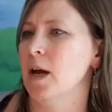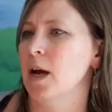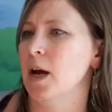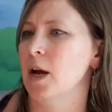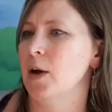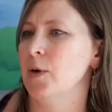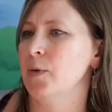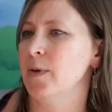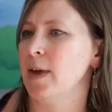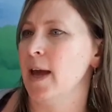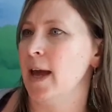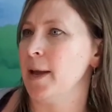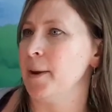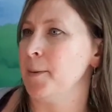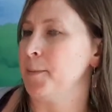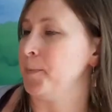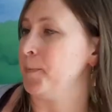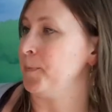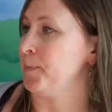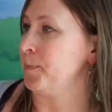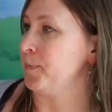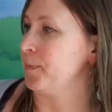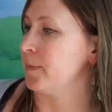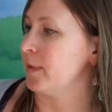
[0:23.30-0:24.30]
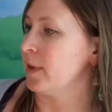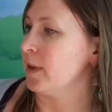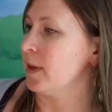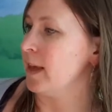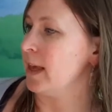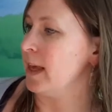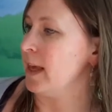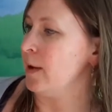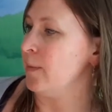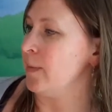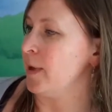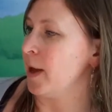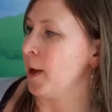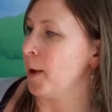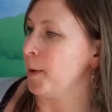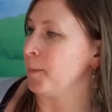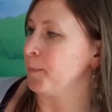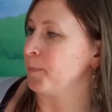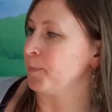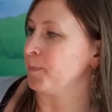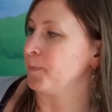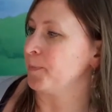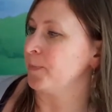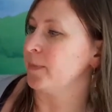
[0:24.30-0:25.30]
Okay, here we go.
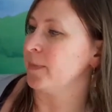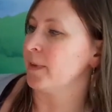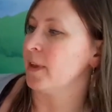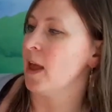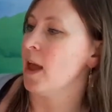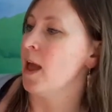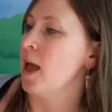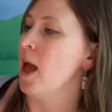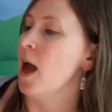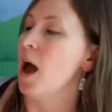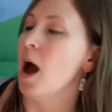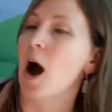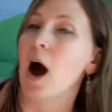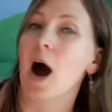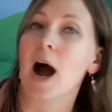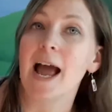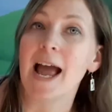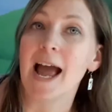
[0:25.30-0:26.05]
I